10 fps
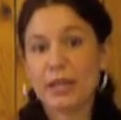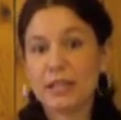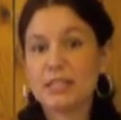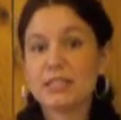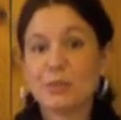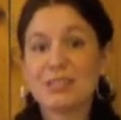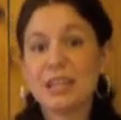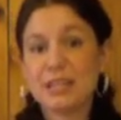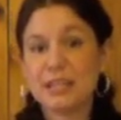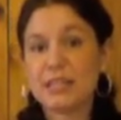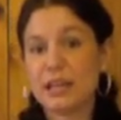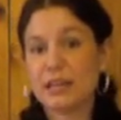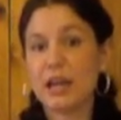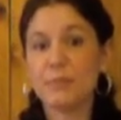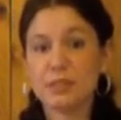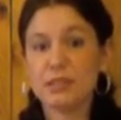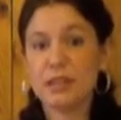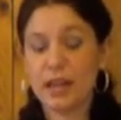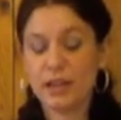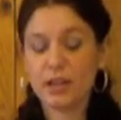And since I was taking 10 caps a
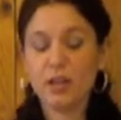day